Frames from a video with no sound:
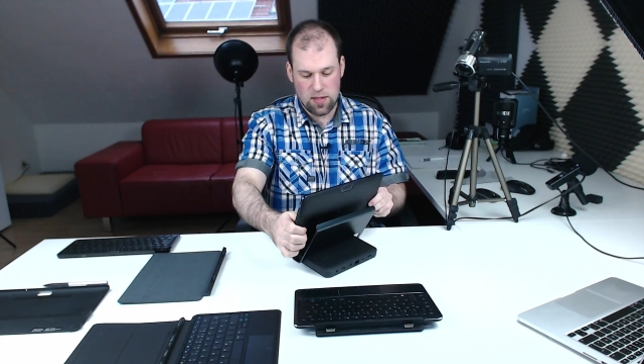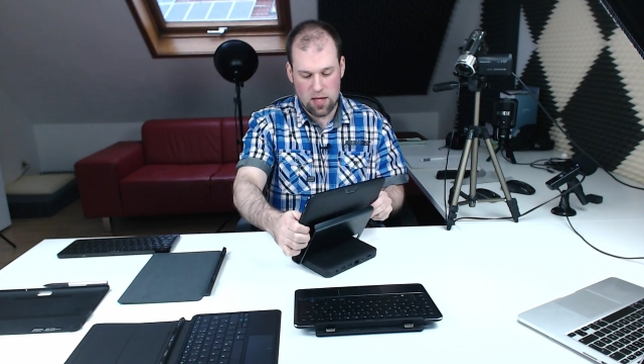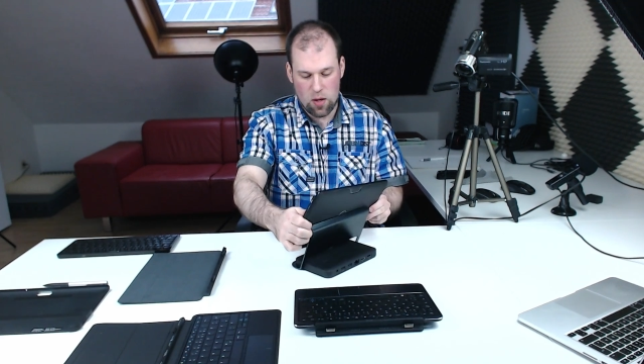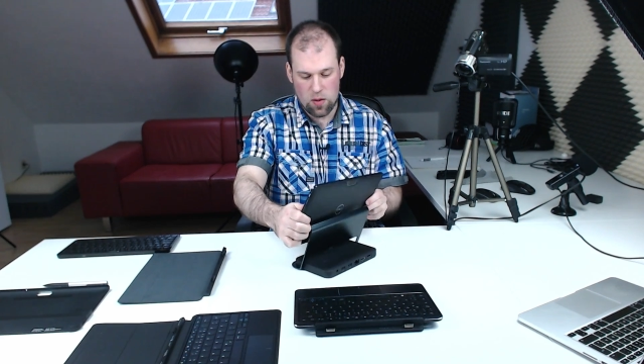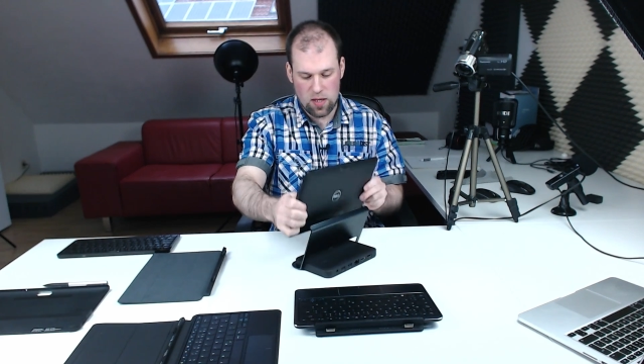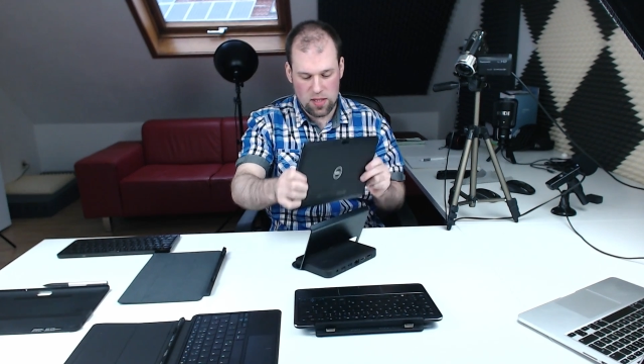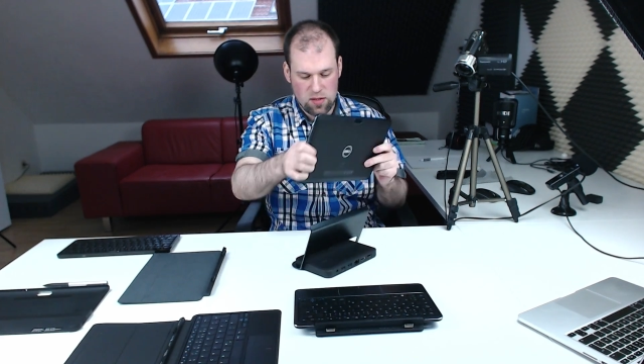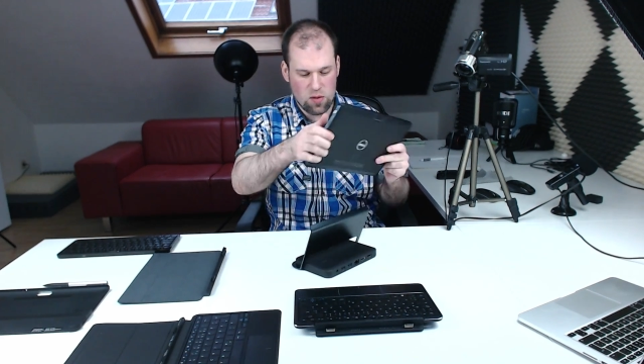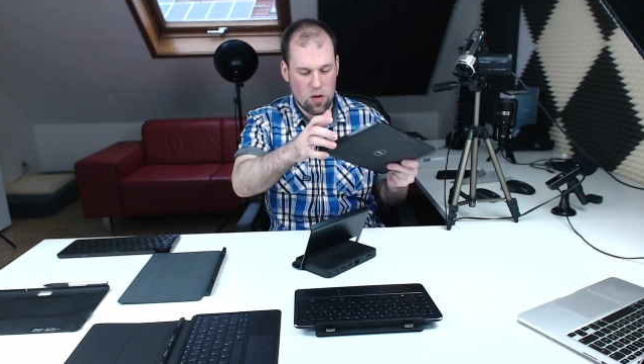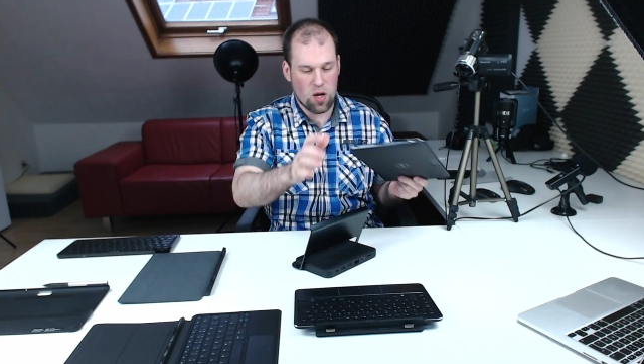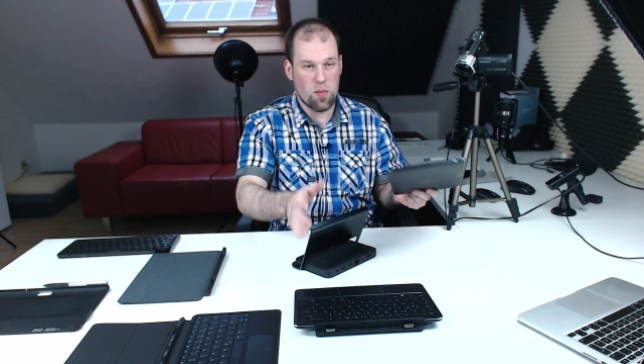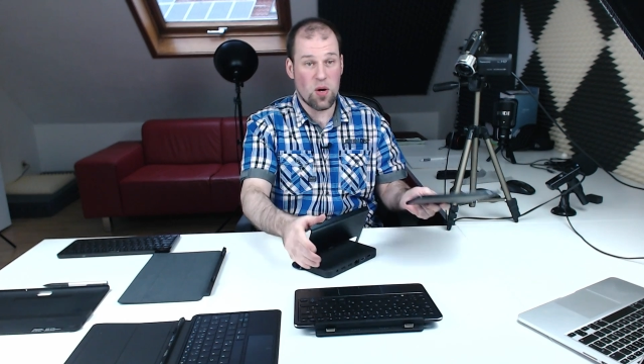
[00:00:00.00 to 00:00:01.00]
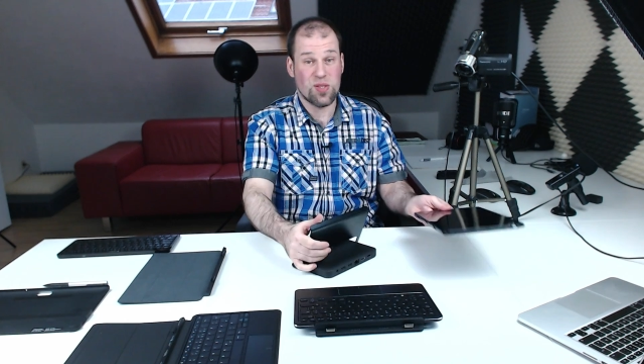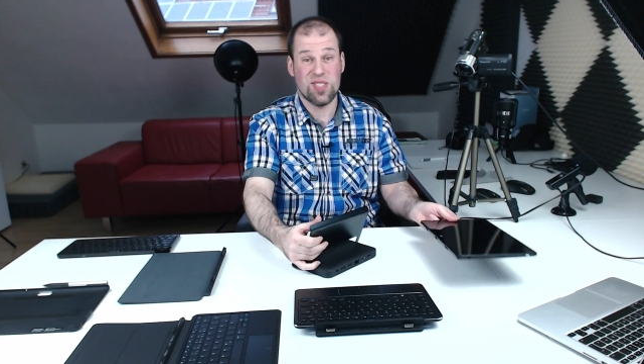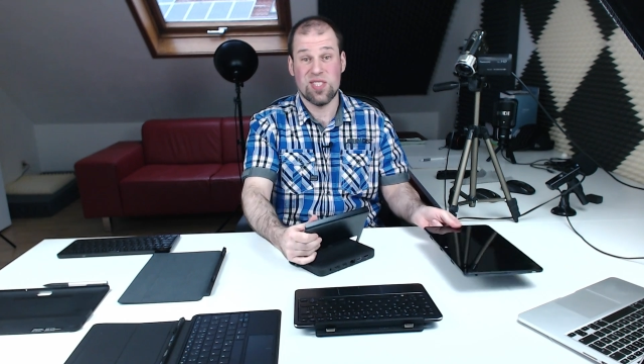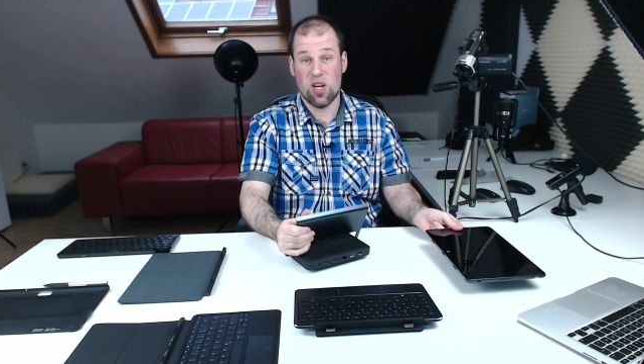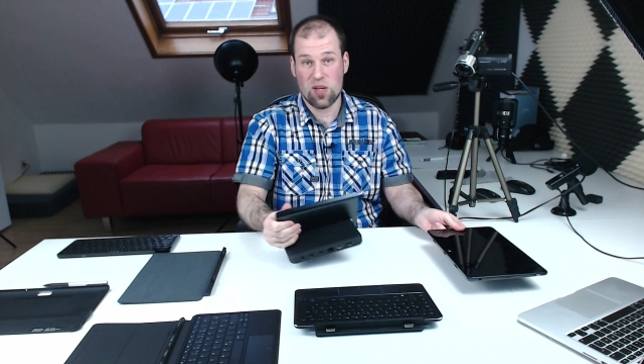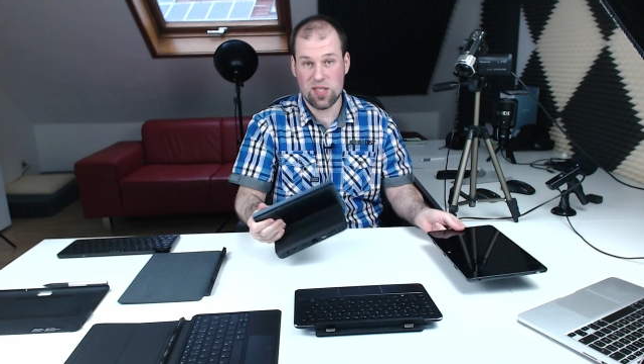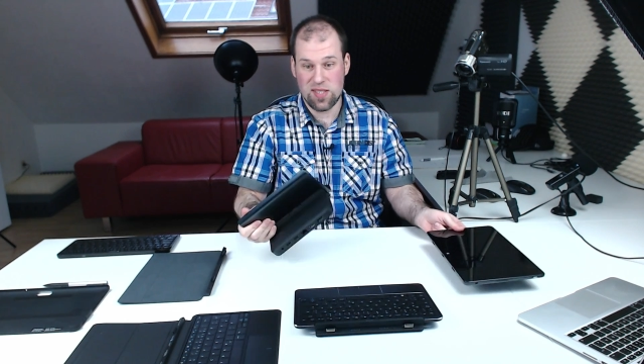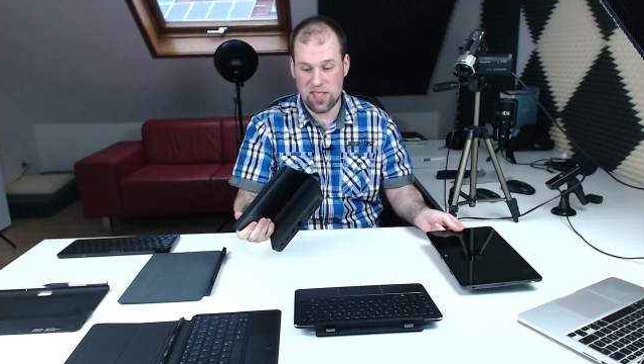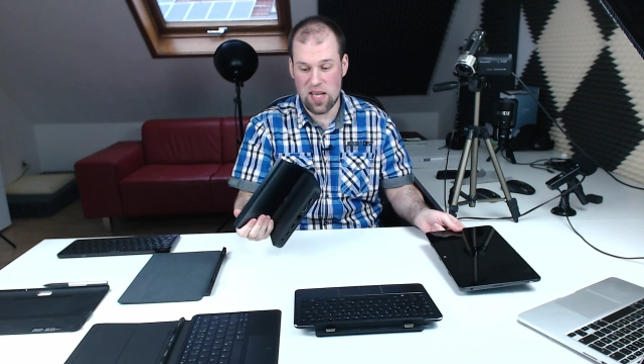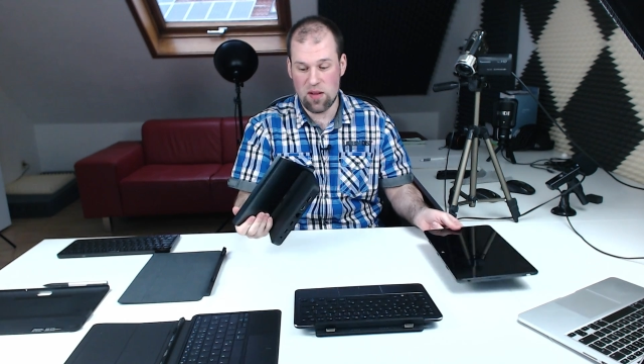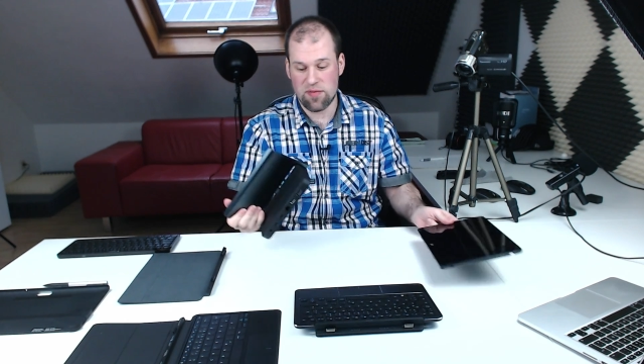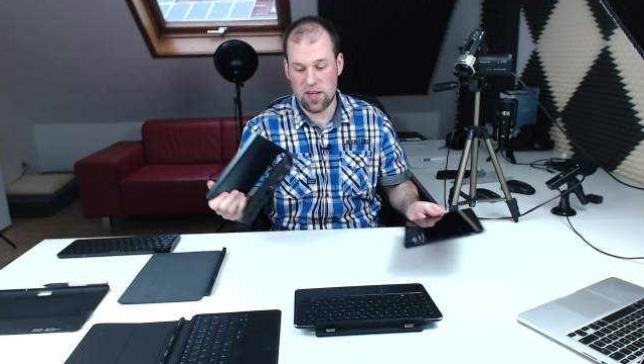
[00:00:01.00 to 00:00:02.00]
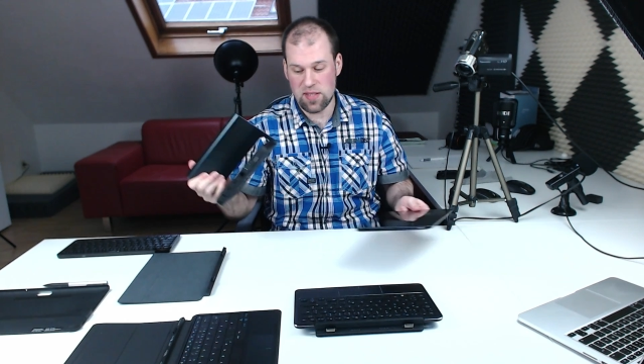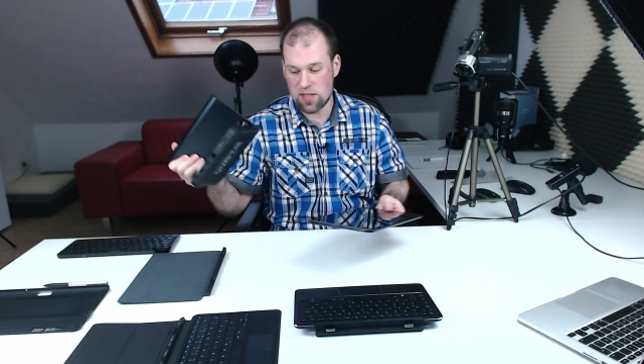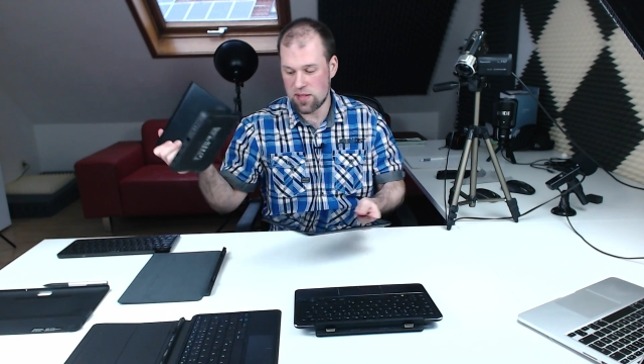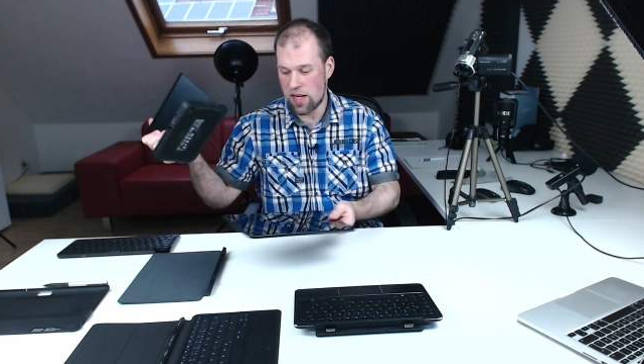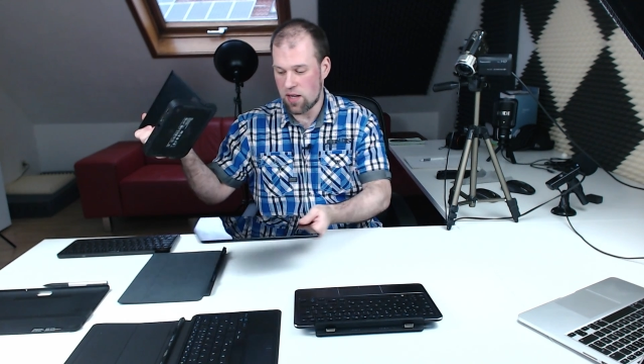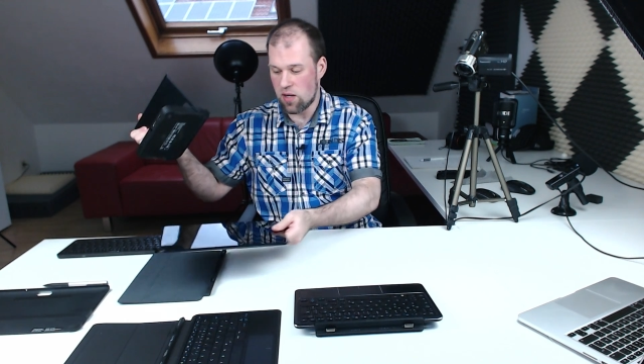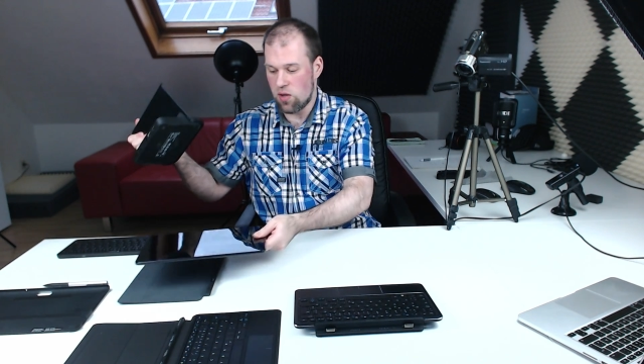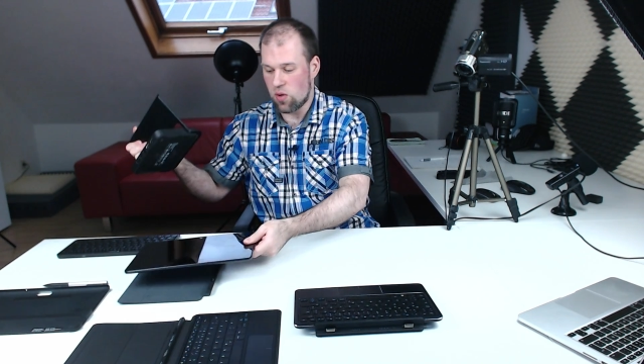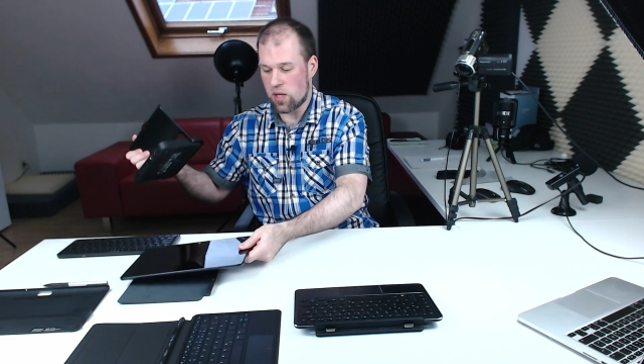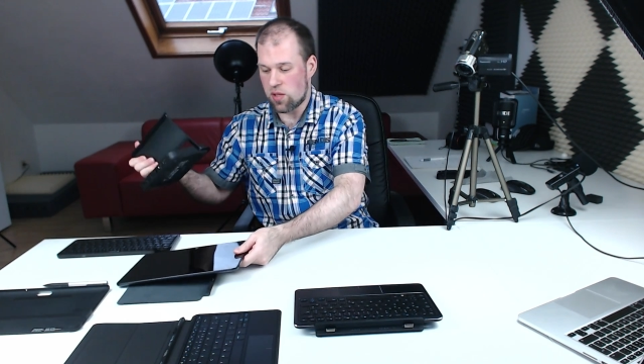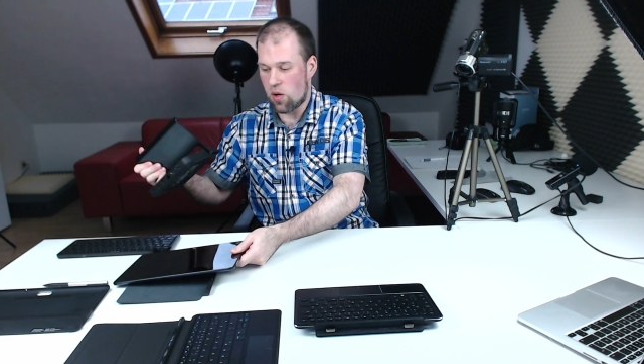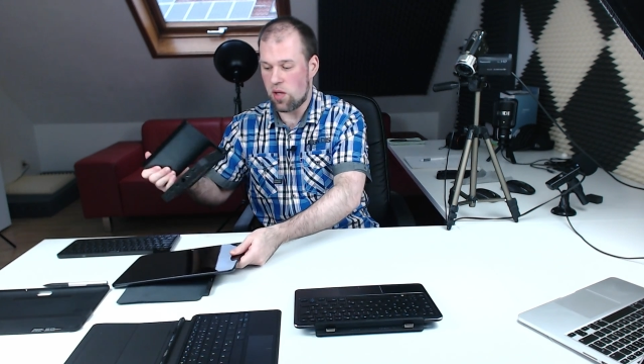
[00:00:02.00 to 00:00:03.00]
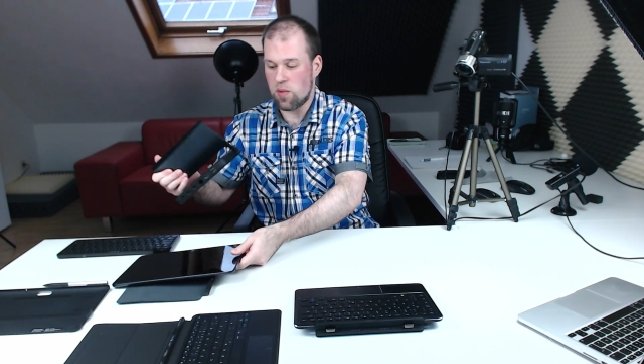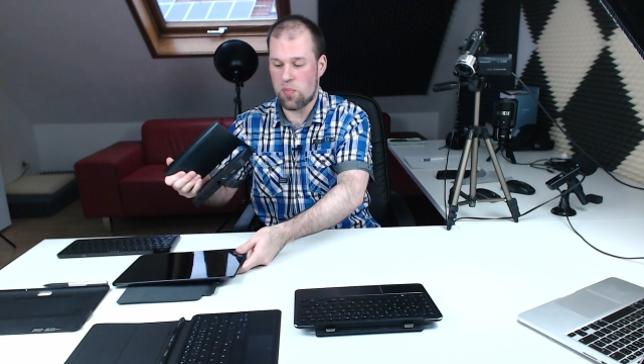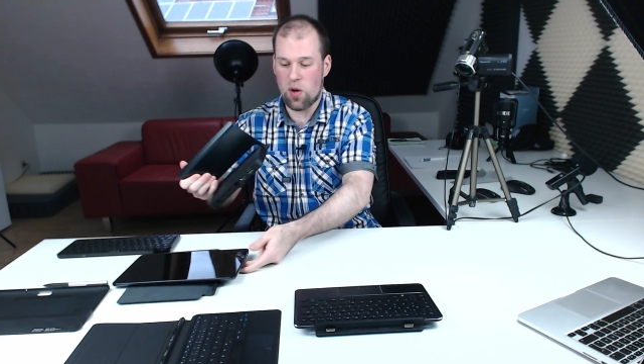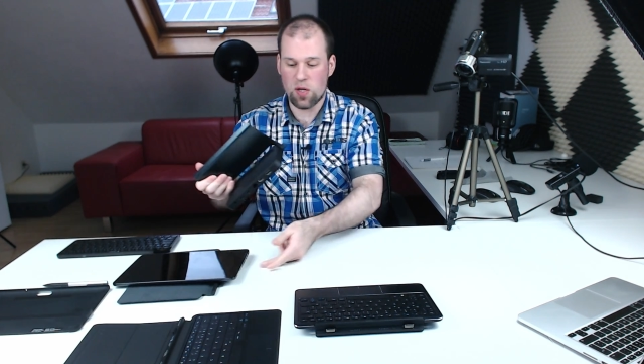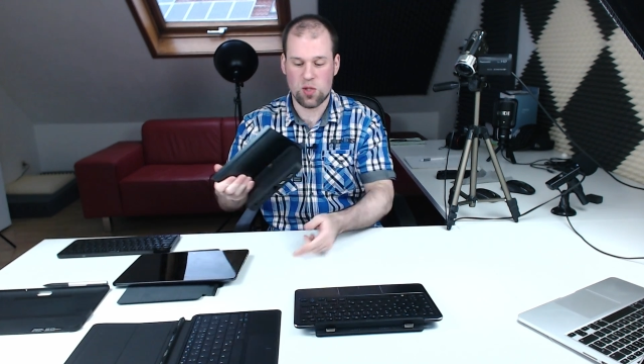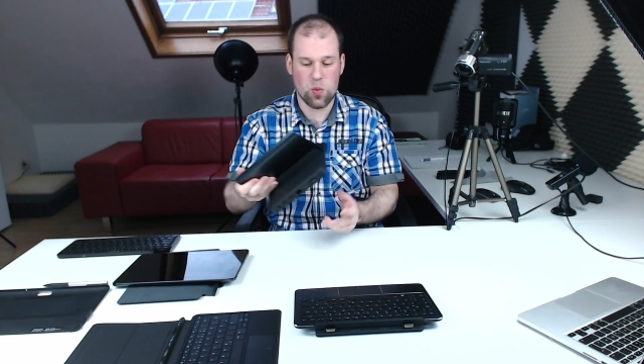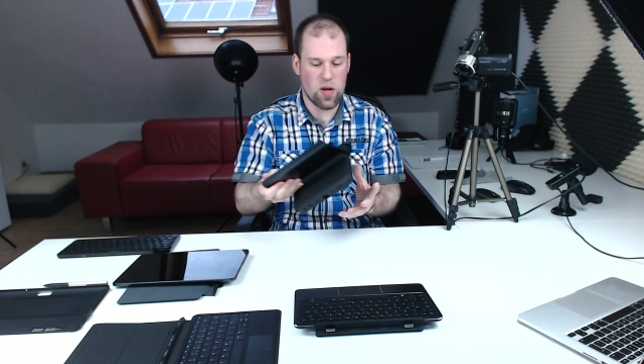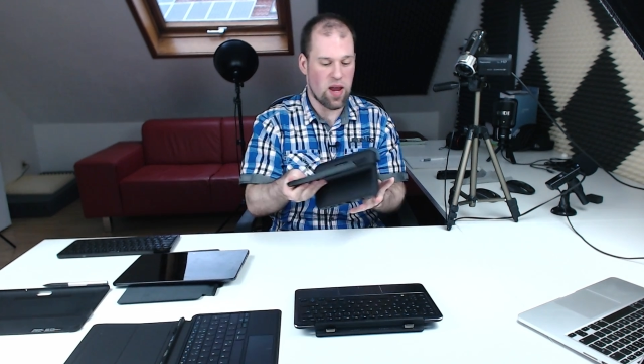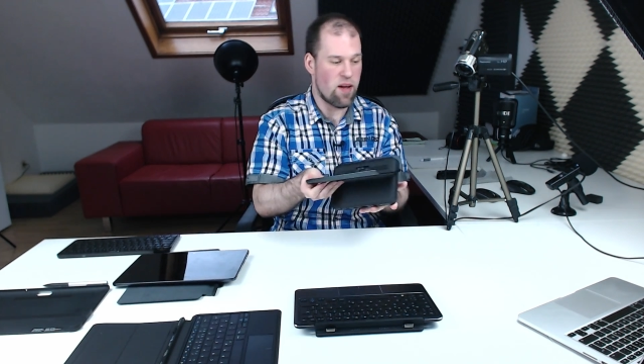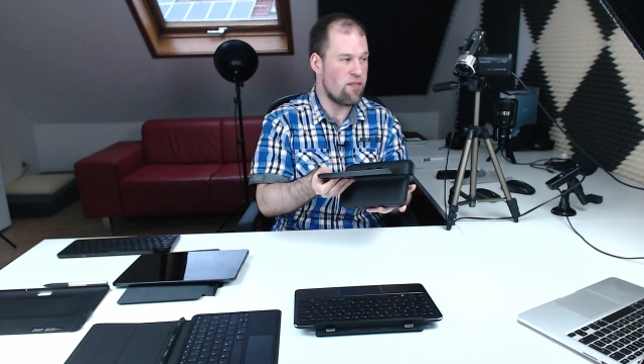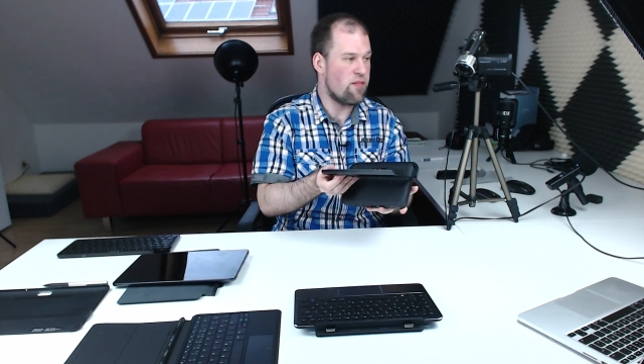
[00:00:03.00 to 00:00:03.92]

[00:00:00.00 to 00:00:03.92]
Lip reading: now let's talk about the dock itself and take a look at all the ports we have.